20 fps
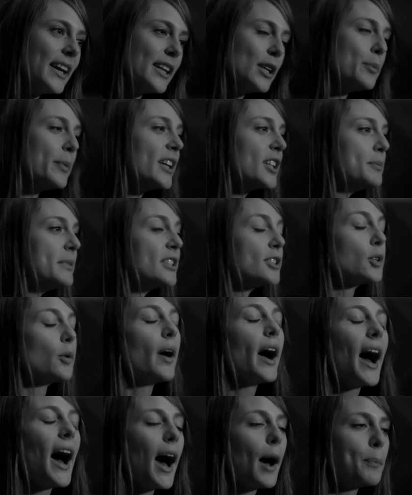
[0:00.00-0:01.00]
and it makes me so
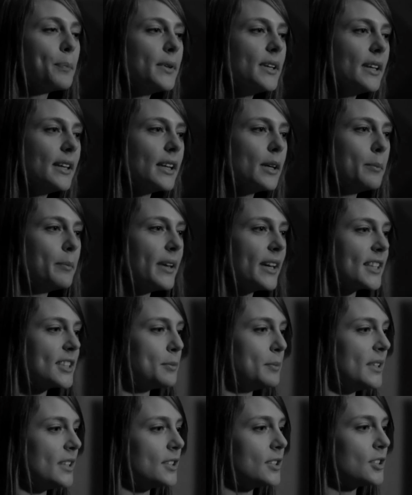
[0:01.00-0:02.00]
happy and it
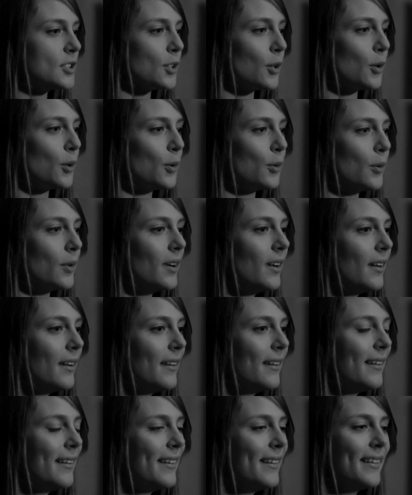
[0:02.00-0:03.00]
makes me so
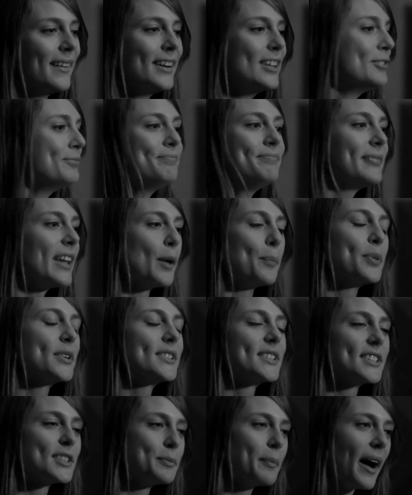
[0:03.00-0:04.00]
it
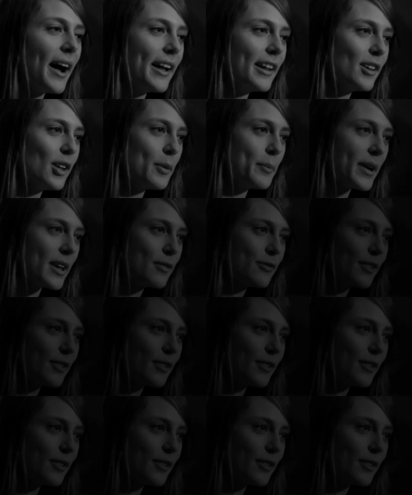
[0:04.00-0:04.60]
puts a smile on my